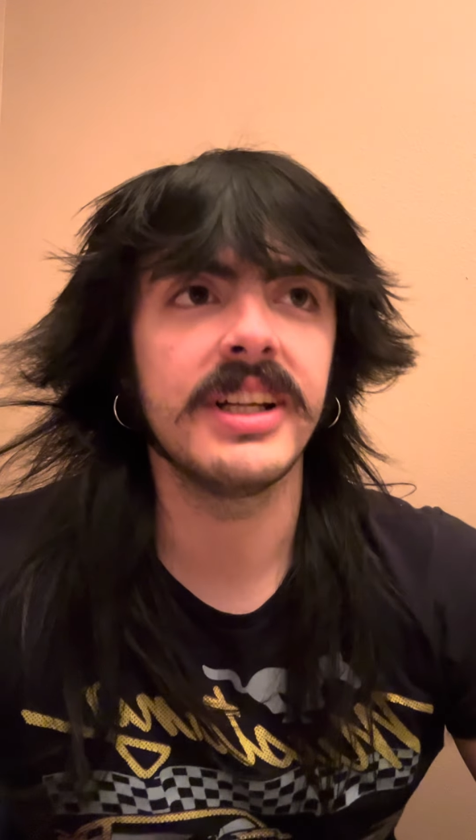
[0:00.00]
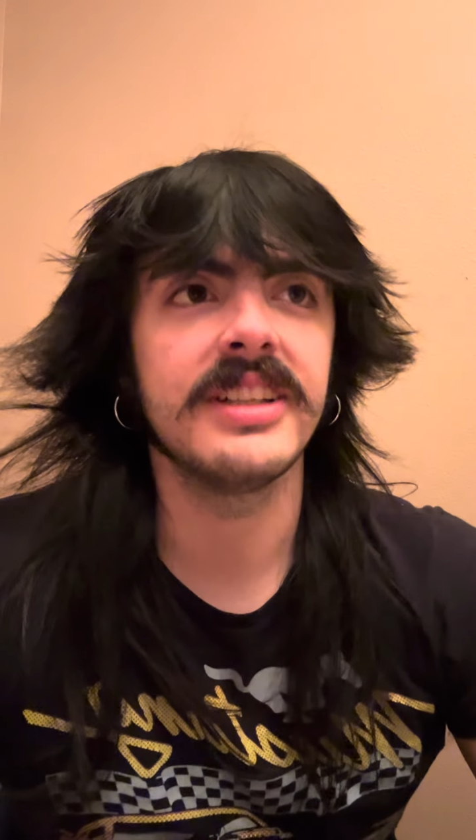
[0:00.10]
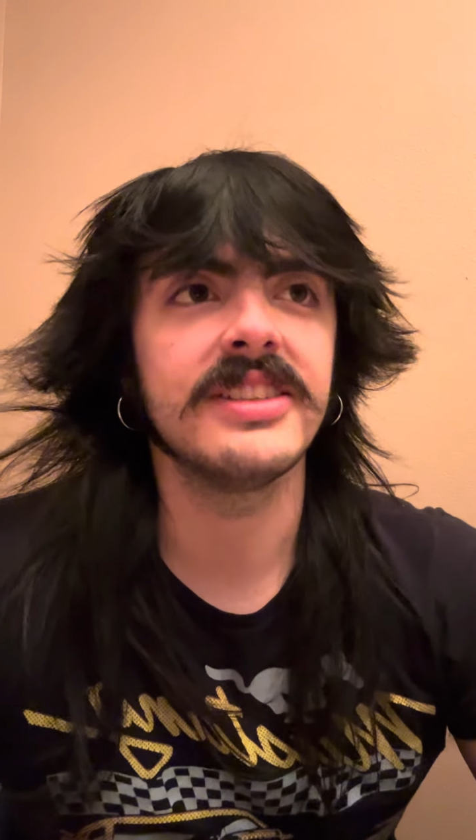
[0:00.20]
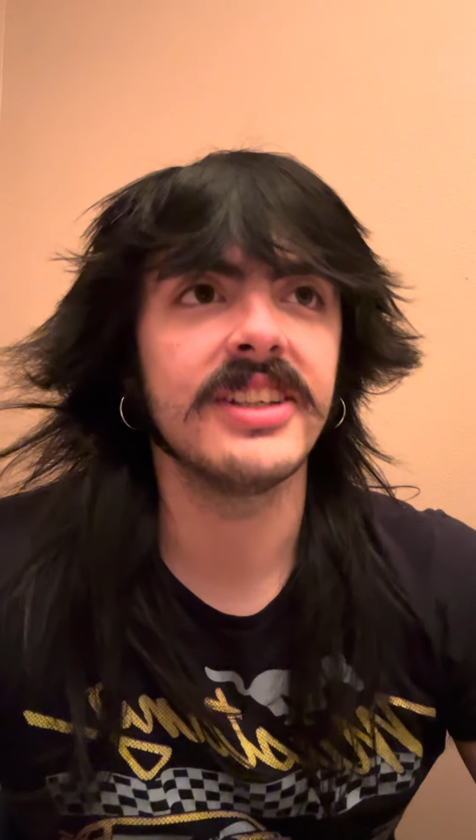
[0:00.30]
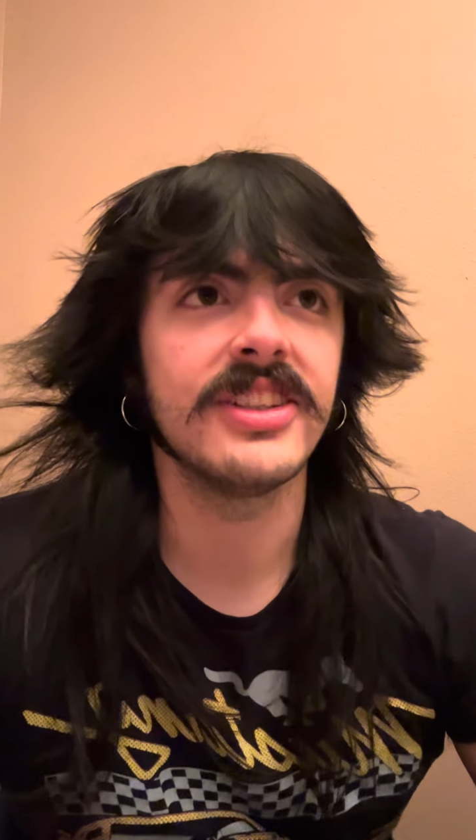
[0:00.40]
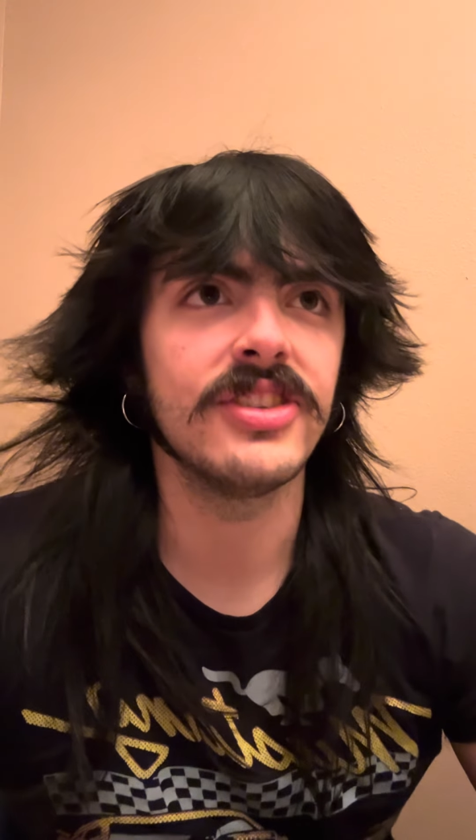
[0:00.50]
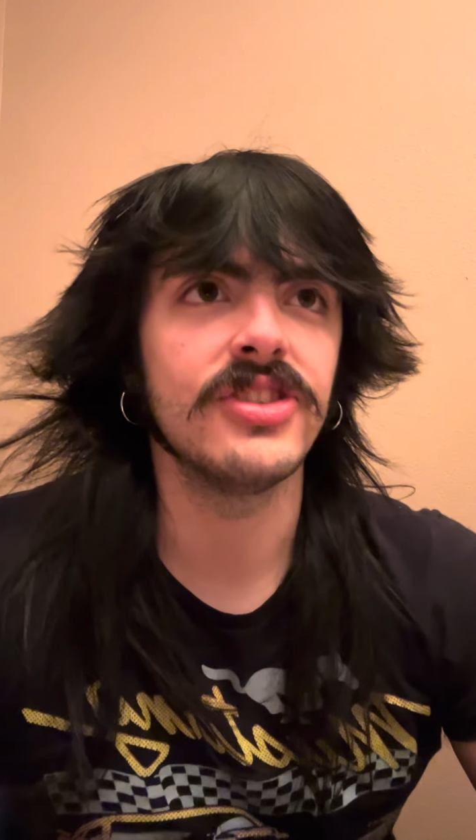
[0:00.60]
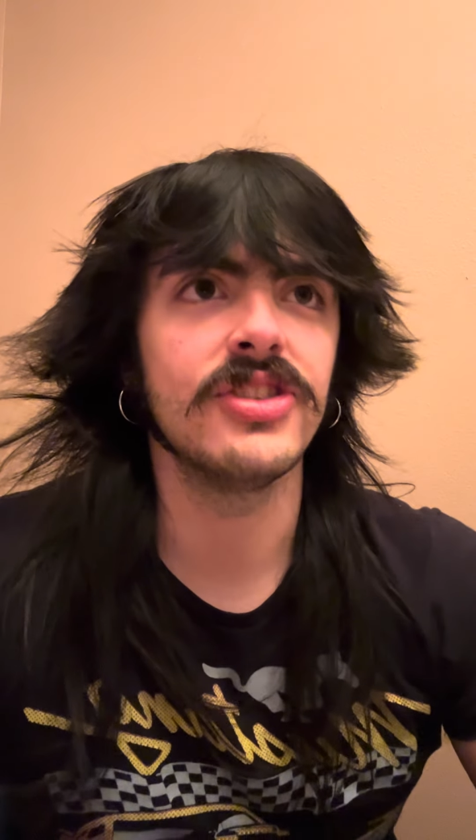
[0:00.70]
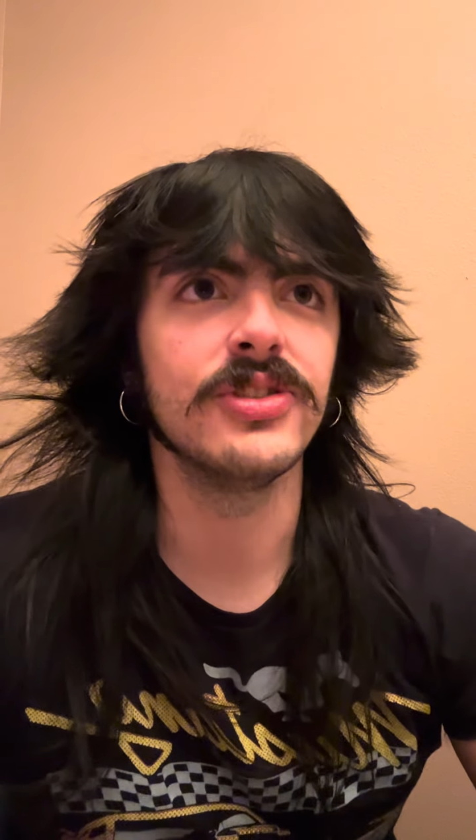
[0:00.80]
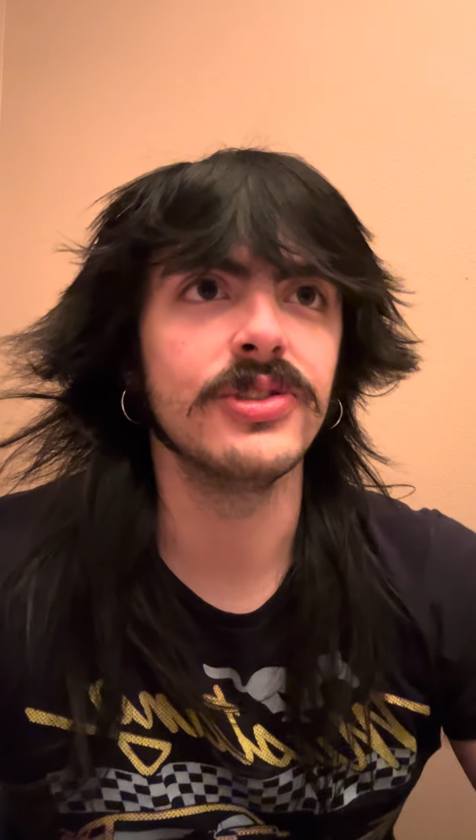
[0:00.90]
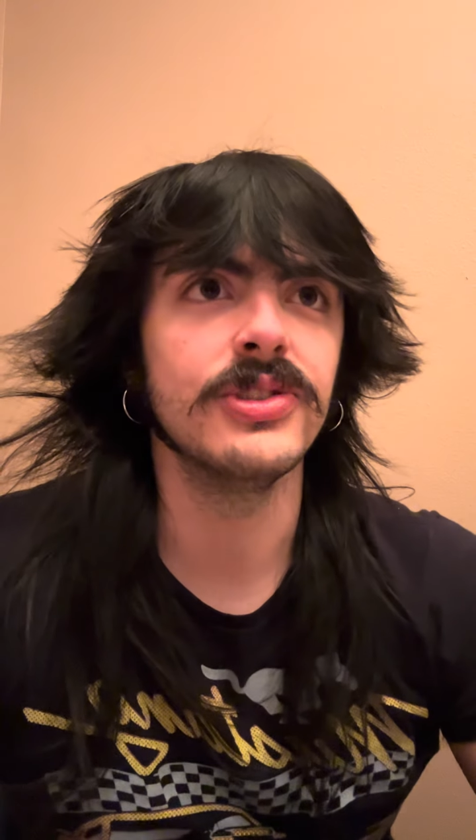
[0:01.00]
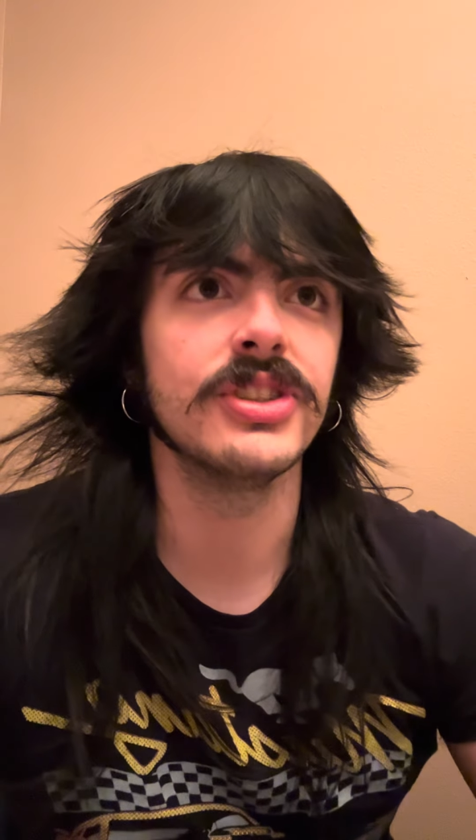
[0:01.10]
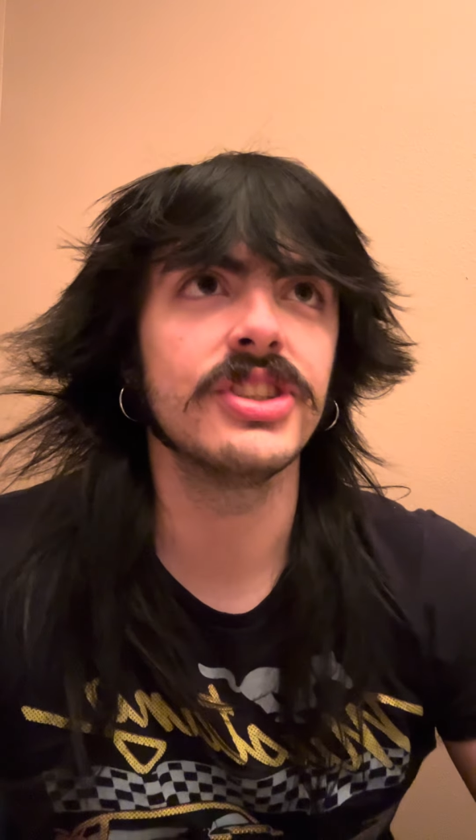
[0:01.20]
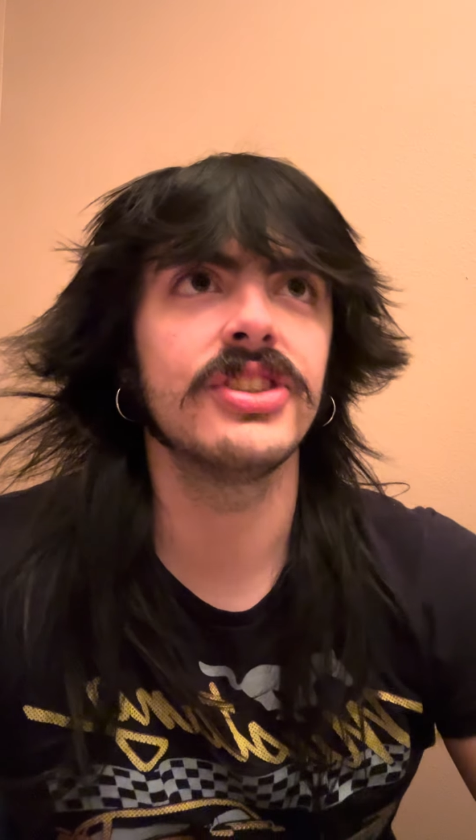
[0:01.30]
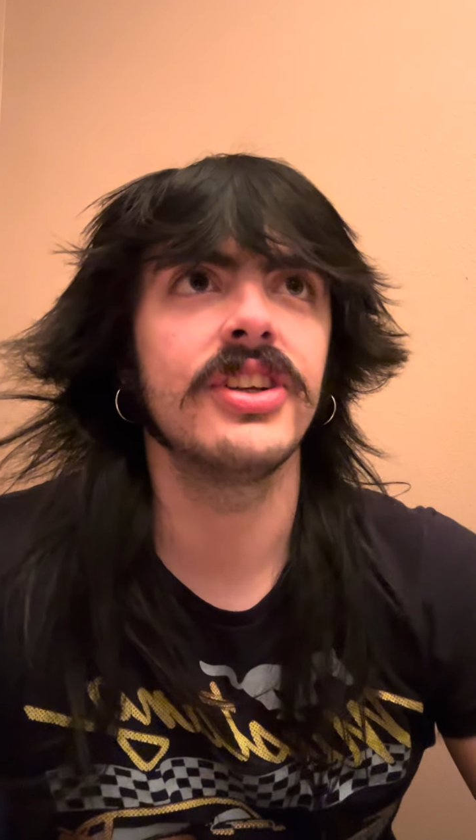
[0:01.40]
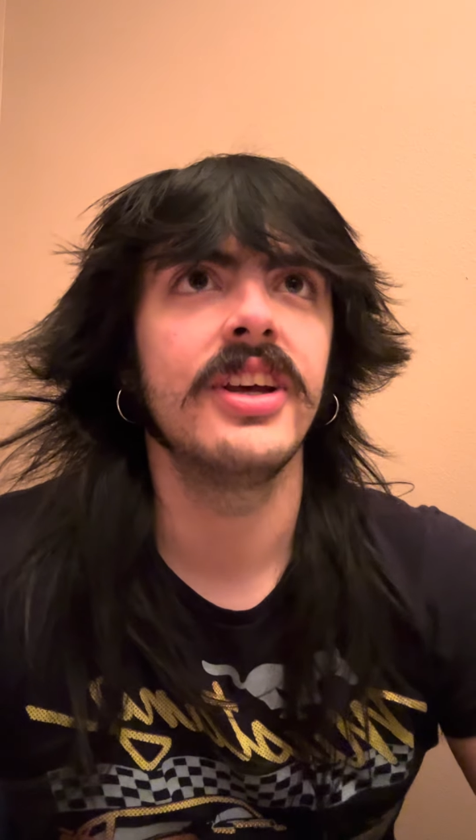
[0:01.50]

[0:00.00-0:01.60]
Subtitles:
I decided to choose